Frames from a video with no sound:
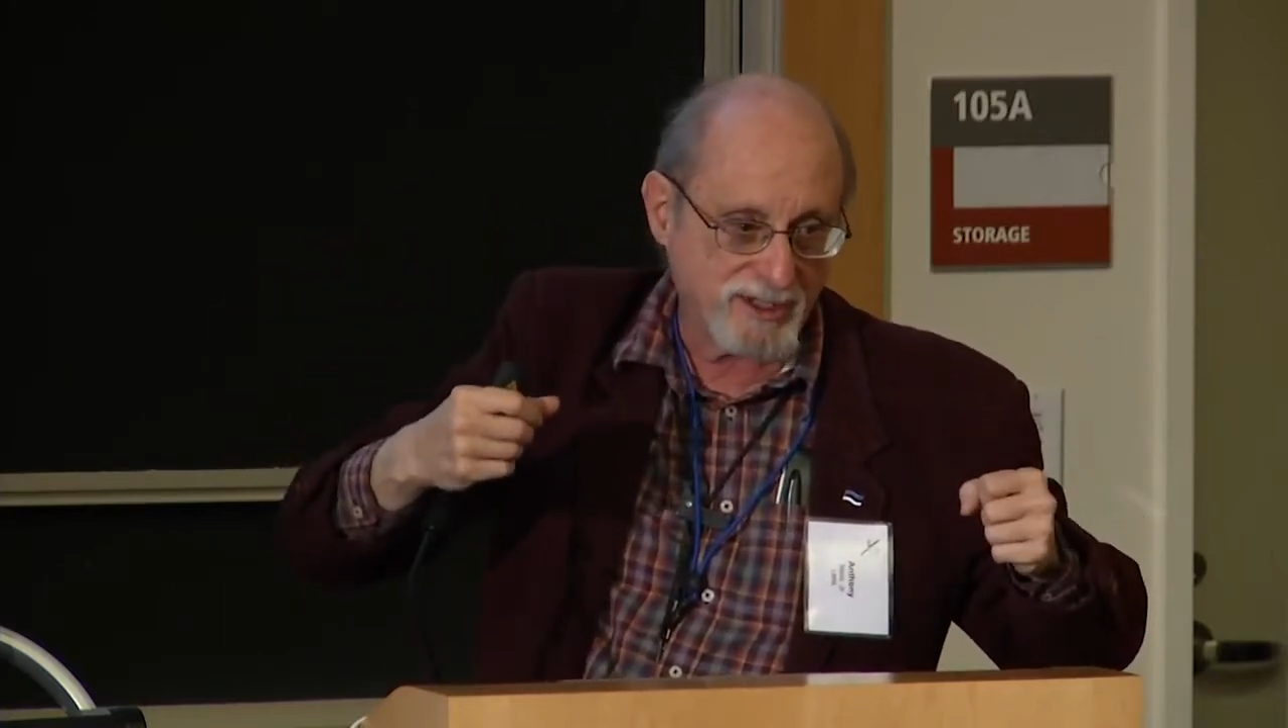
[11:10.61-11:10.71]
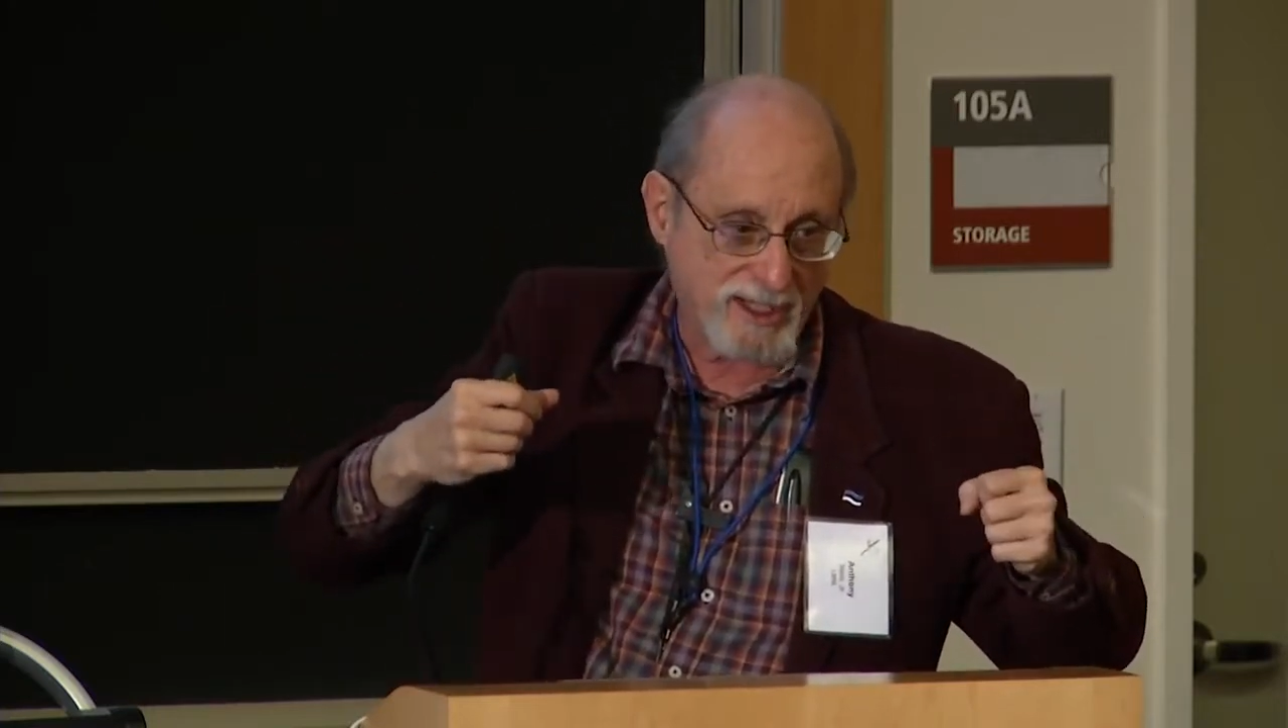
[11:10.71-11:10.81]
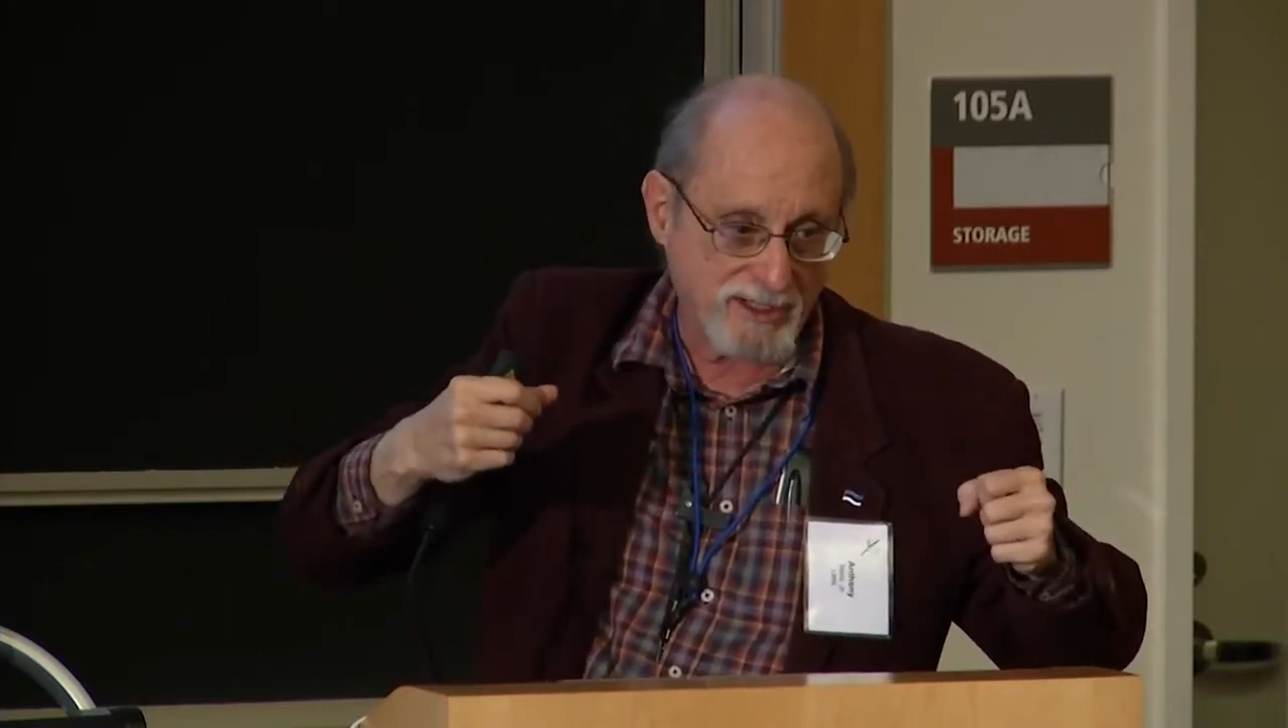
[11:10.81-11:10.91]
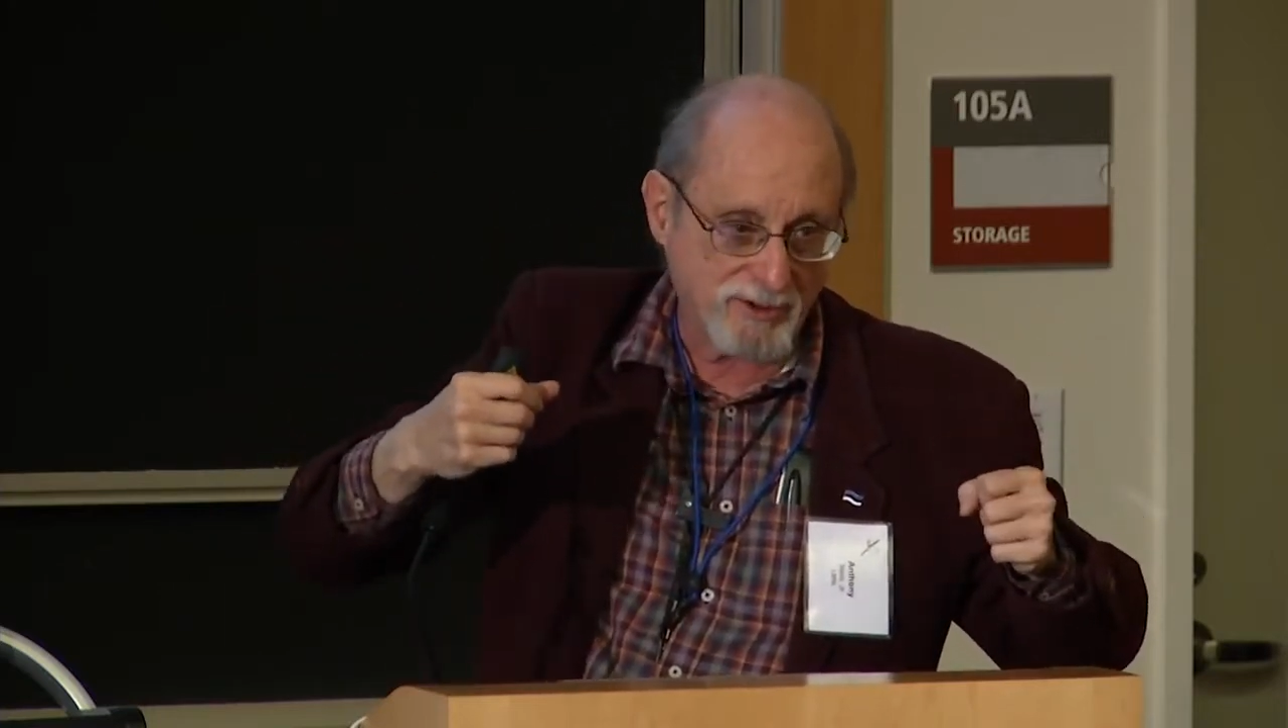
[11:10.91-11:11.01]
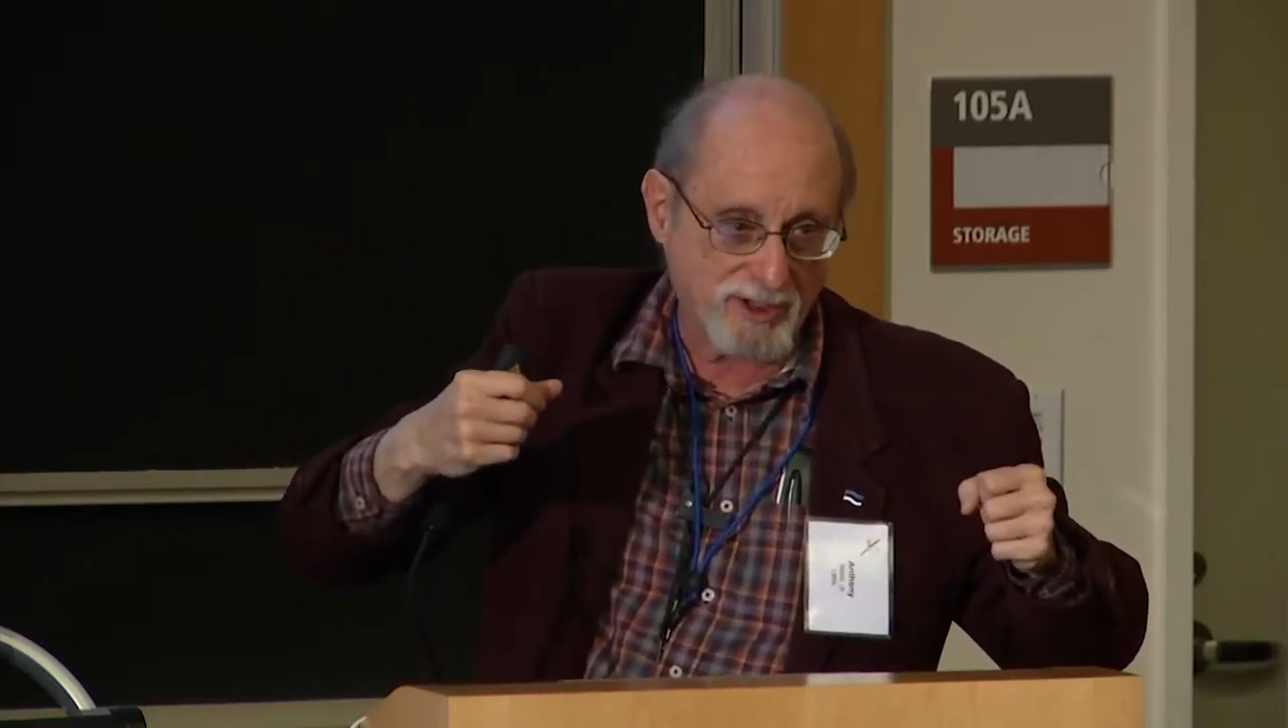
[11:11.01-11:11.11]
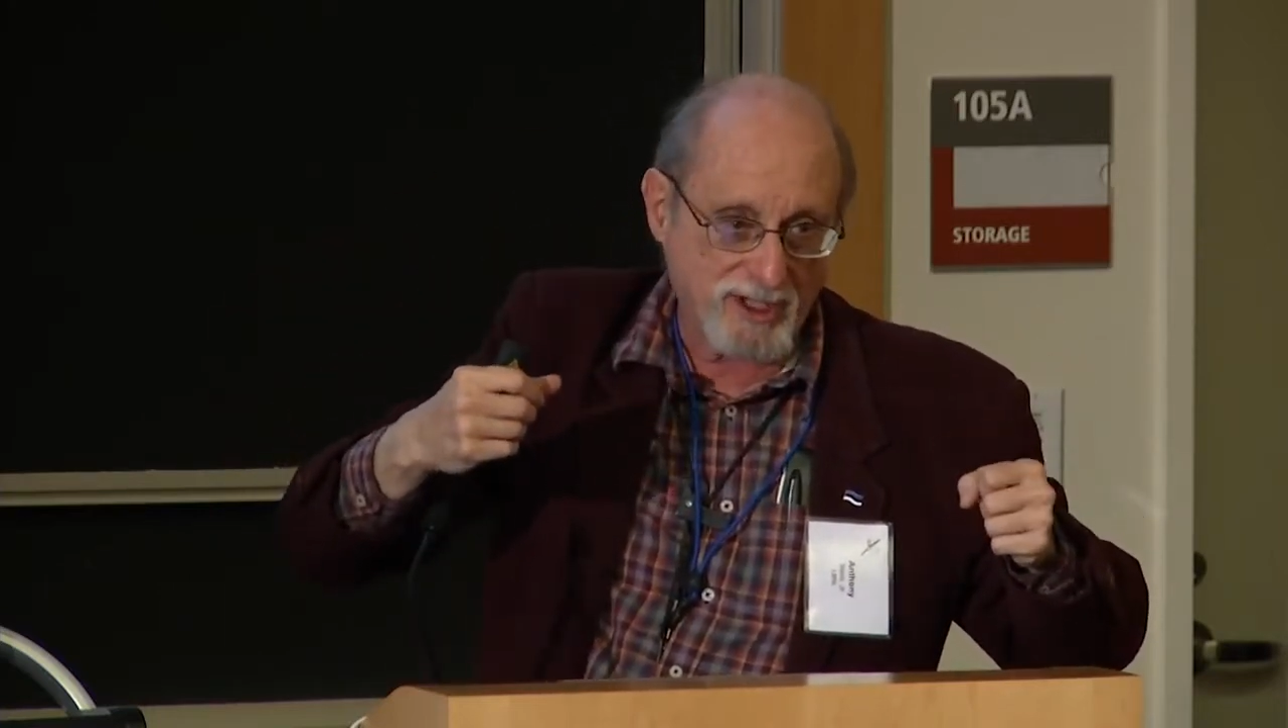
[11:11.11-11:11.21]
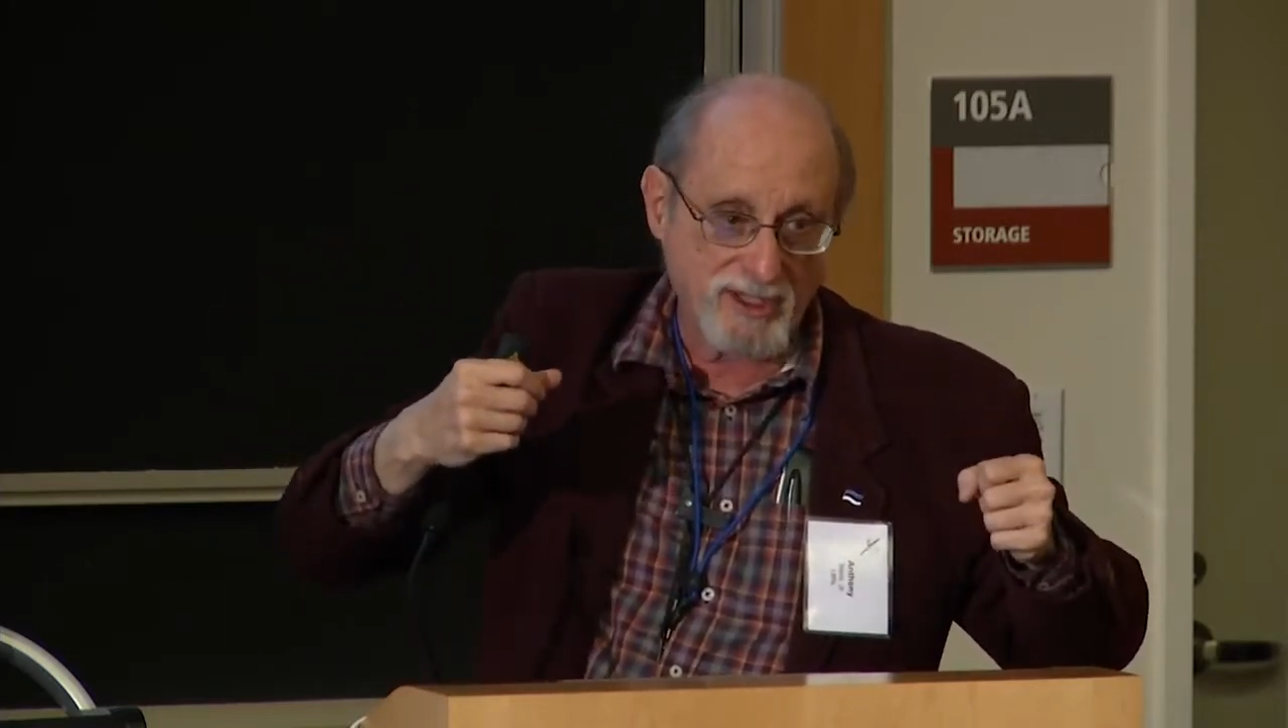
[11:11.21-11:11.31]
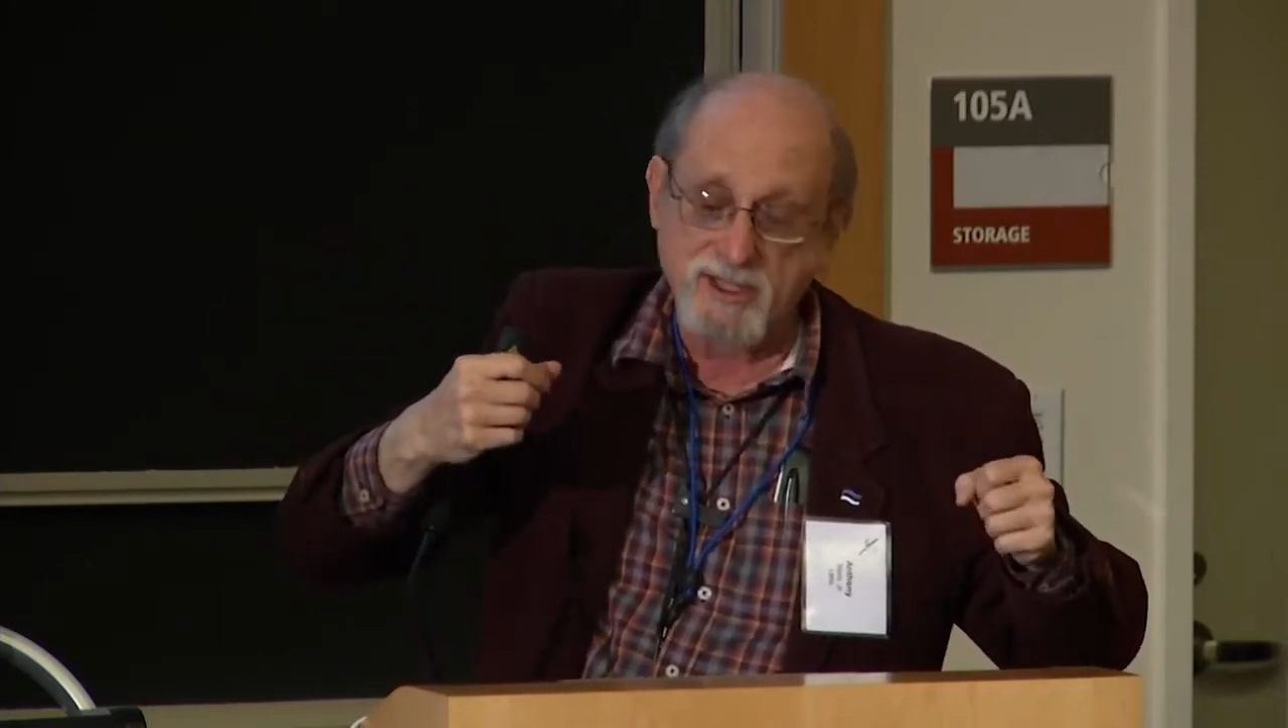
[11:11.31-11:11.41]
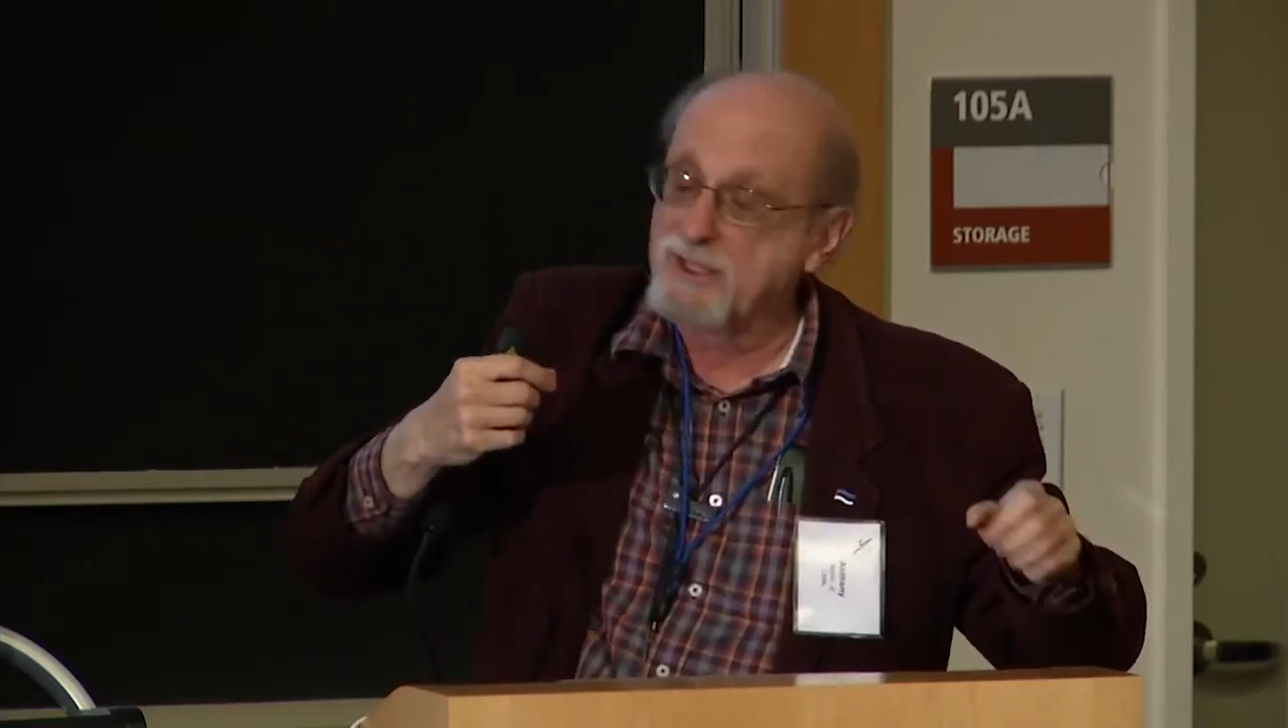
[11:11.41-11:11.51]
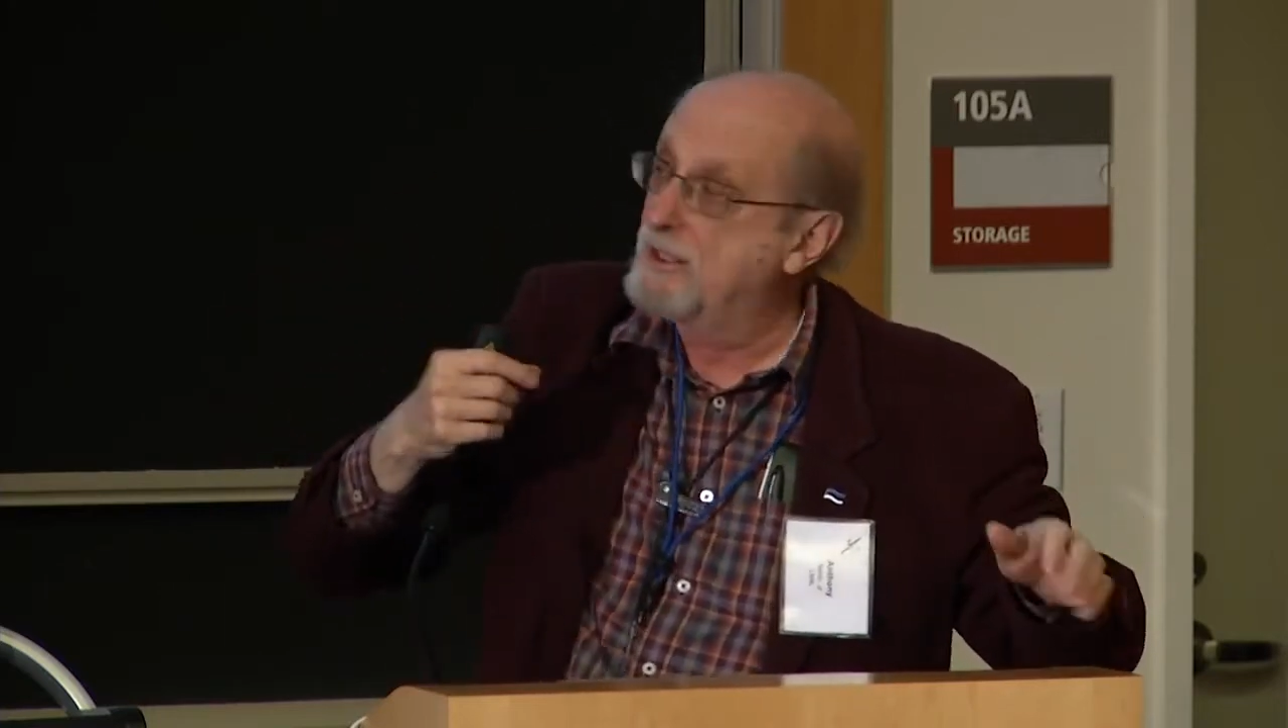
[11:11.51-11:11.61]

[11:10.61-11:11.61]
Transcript: that, okay?